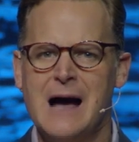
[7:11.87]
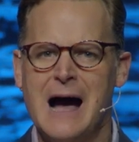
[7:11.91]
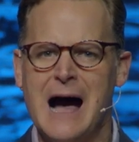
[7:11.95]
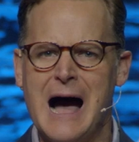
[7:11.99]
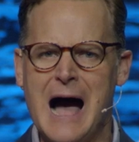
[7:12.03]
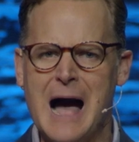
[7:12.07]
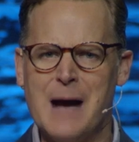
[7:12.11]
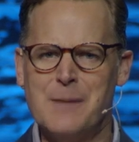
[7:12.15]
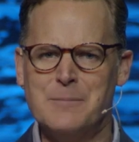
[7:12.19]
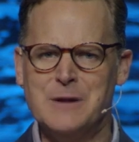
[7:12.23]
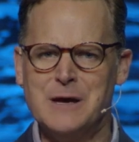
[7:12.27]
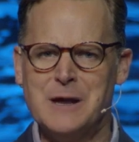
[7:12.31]

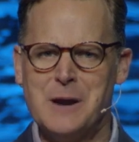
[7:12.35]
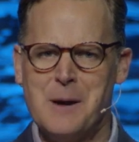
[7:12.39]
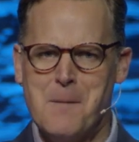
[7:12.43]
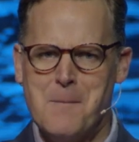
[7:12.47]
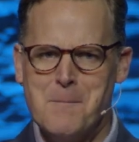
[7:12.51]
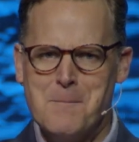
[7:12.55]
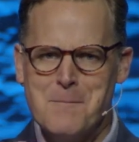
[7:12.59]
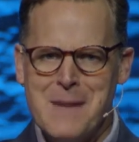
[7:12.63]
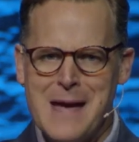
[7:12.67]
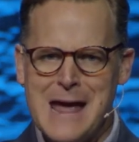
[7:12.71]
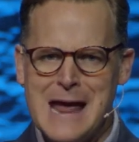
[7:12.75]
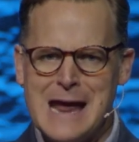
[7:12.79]
I'm going to
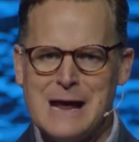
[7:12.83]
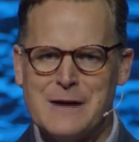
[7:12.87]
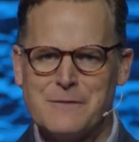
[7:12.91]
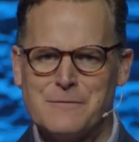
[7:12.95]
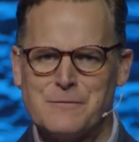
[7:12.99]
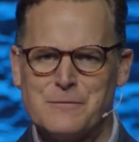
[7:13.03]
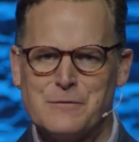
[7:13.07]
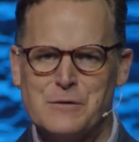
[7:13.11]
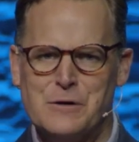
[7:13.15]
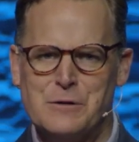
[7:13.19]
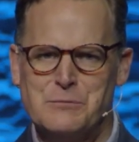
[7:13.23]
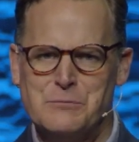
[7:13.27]
make
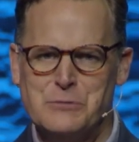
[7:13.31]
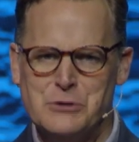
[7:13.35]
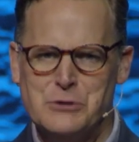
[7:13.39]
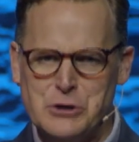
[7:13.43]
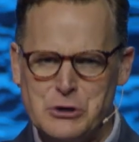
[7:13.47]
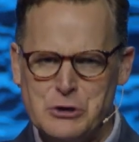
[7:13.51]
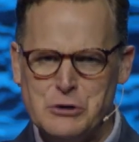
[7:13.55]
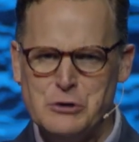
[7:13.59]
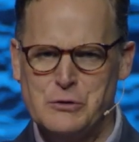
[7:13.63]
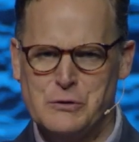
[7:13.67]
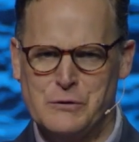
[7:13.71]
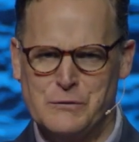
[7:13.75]
from
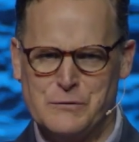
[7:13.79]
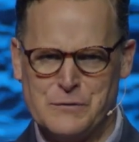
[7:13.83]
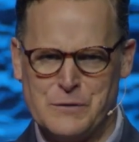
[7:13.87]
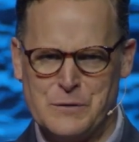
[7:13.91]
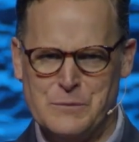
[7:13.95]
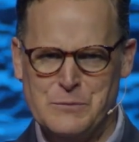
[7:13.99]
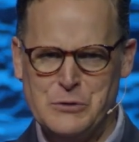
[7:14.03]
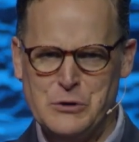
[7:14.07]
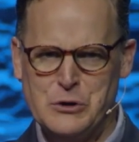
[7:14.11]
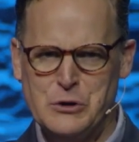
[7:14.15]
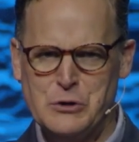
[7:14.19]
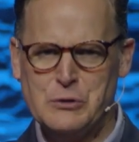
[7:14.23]
you,
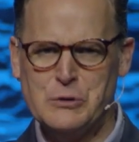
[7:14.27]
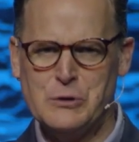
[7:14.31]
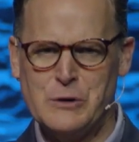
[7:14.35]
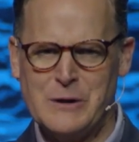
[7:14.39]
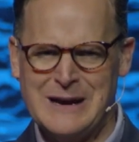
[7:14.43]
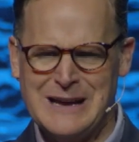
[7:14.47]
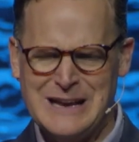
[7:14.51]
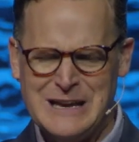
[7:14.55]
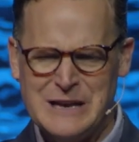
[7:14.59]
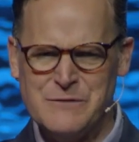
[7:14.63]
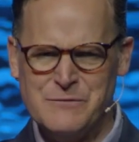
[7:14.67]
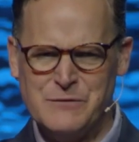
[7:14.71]
from your
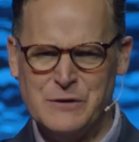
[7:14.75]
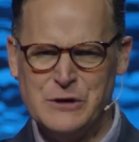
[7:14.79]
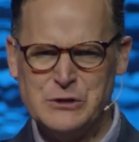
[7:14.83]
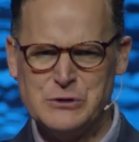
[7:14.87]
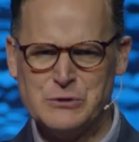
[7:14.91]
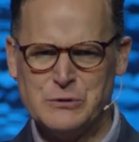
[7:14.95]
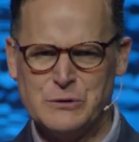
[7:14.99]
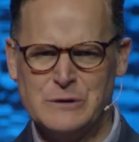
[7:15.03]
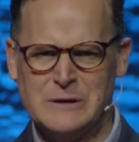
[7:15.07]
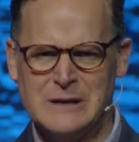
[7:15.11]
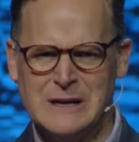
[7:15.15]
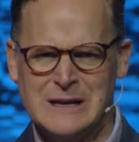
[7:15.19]

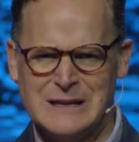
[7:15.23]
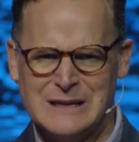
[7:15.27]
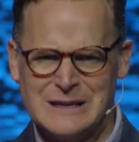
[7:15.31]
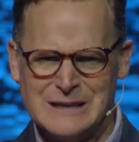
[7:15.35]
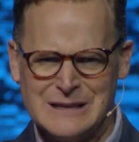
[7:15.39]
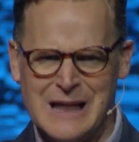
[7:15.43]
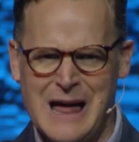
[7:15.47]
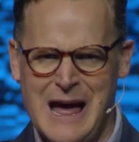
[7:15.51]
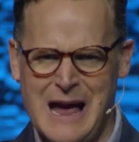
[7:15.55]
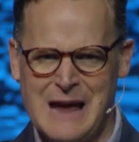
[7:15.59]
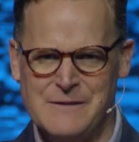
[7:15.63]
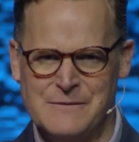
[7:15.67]
individual
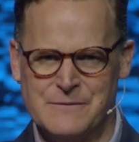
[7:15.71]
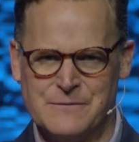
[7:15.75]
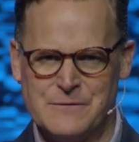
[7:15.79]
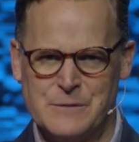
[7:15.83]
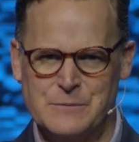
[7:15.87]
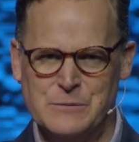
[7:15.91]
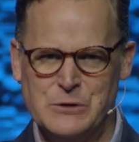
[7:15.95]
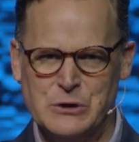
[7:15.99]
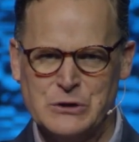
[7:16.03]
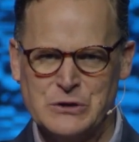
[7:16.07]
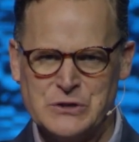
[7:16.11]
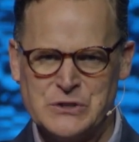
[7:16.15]
life,
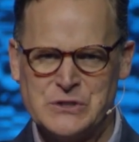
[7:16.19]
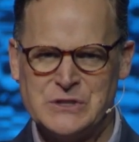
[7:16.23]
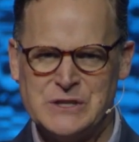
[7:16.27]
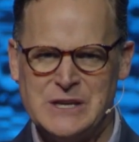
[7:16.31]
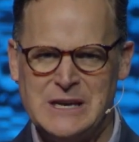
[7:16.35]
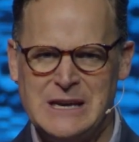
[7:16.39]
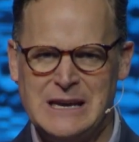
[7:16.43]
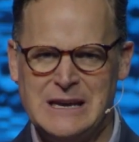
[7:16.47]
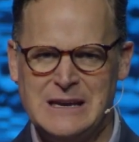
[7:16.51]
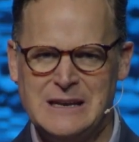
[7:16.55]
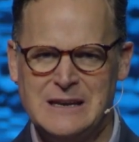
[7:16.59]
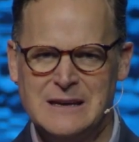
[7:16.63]
from your
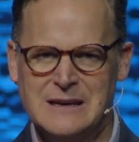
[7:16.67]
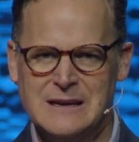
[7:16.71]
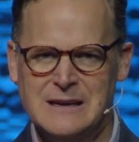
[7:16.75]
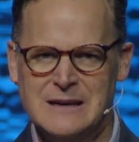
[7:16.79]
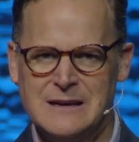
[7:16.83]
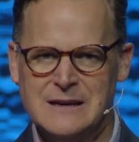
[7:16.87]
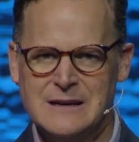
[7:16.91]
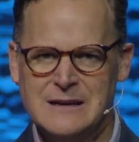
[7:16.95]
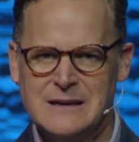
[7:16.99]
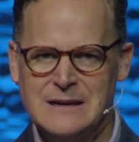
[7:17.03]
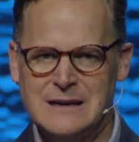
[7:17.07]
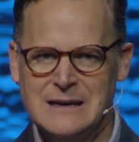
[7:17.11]
seed,
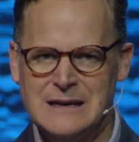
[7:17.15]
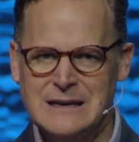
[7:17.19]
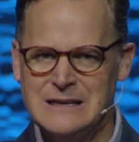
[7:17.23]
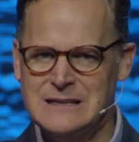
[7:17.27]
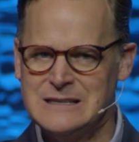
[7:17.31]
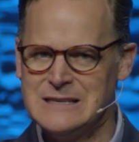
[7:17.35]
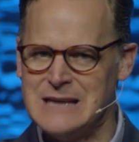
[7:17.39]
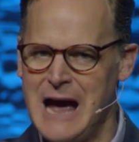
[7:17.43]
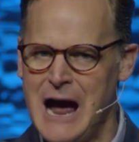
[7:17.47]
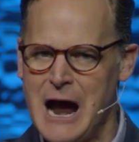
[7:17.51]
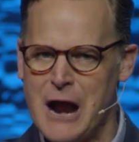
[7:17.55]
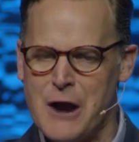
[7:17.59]
an
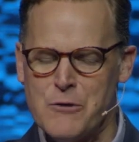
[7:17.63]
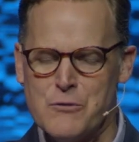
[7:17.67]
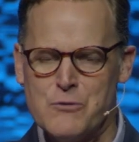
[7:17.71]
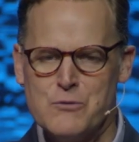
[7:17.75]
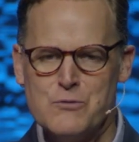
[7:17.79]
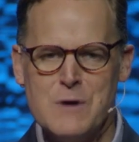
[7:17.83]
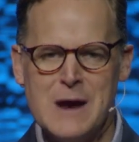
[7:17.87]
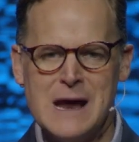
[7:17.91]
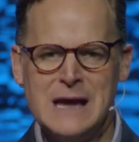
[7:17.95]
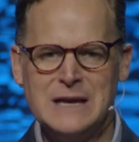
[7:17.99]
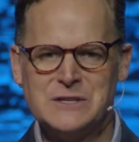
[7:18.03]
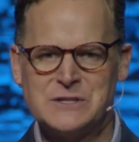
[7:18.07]
entire
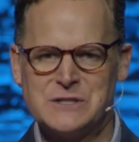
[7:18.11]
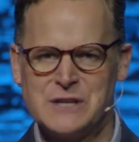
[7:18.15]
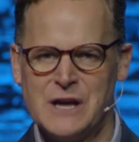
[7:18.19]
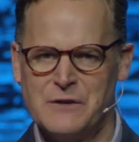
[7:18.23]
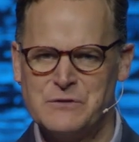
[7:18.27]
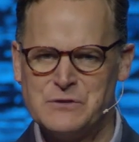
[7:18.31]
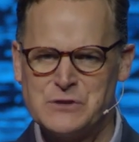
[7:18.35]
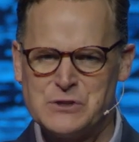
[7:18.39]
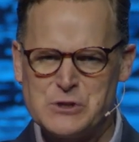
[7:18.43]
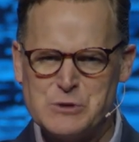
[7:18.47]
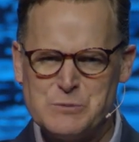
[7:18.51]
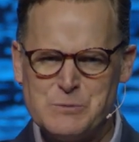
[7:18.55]
race
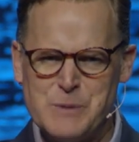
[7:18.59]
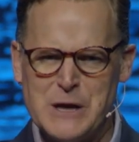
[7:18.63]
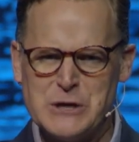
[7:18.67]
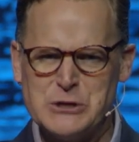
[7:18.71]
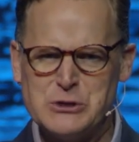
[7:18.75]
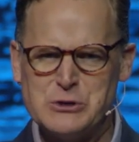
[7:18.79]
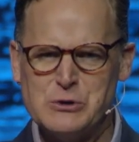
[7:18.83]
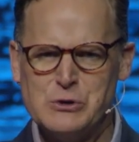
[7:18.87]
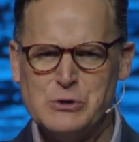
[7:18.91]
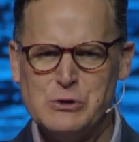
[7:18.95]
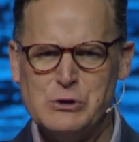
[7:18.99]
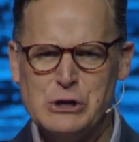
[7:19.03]
of
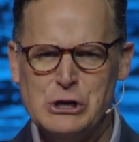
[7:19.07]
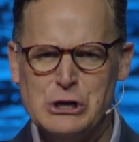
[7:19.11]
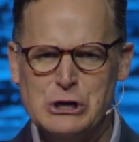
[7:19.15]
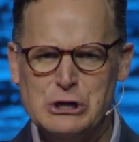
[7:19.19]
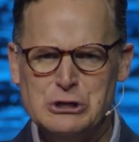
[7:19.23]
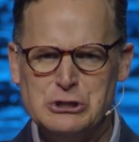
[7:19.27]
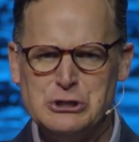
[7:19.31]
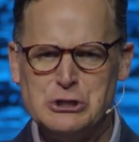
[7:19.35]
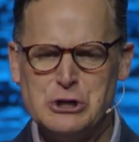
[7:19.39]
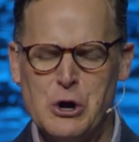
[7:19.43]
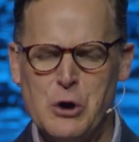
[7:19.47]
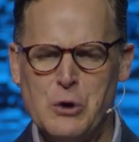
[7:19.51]
special
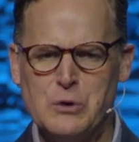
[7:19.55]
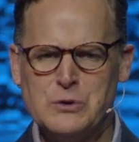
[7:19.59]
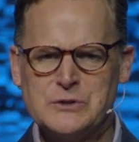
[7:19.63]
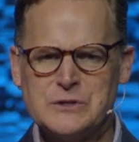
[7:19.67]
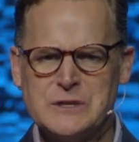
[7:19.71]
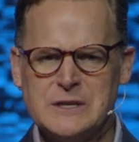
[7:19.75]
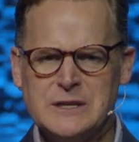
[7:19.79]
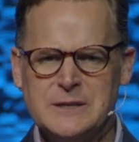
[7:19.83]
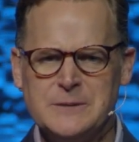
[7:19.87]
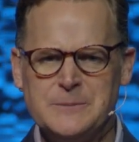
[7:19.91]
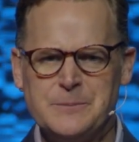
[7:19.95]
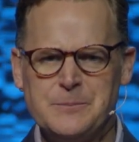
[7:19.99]

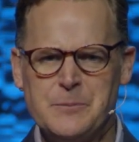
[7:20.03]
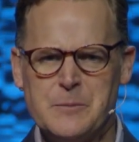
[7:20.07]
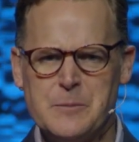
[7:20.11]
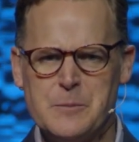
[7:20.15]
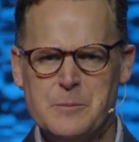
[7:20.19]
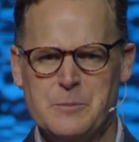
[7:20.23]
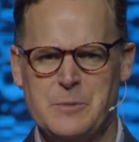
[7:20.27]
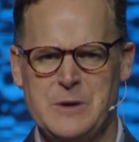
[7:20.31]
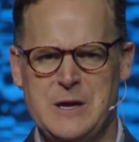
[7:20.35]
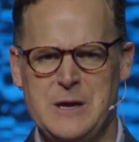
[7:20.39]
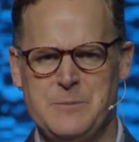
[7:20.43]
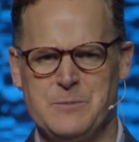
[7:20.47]
chosen
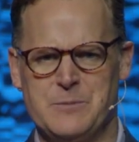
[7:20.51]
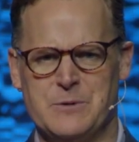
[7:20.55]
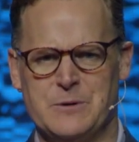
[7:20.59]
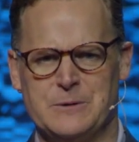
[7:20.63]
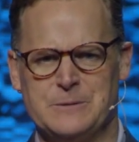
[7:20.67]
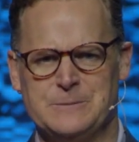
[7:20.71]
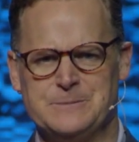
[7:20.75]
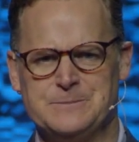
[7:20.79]
people.